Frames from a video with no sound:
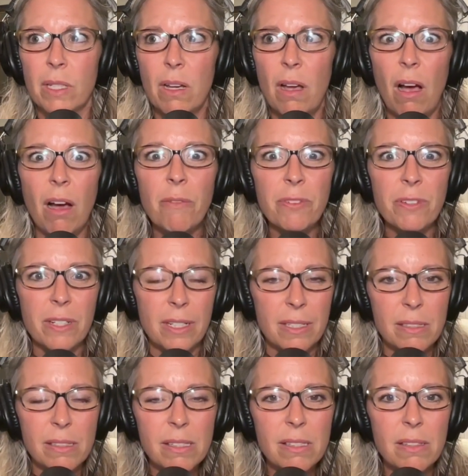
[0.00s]

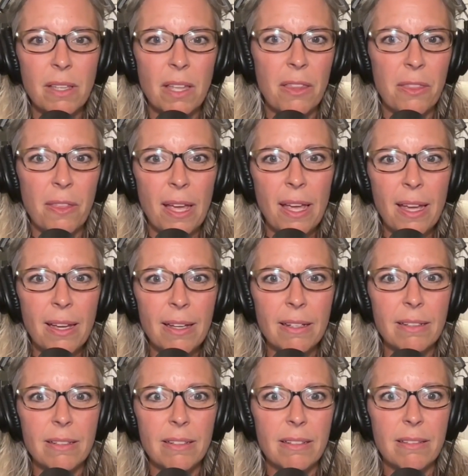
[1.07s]
confidence that they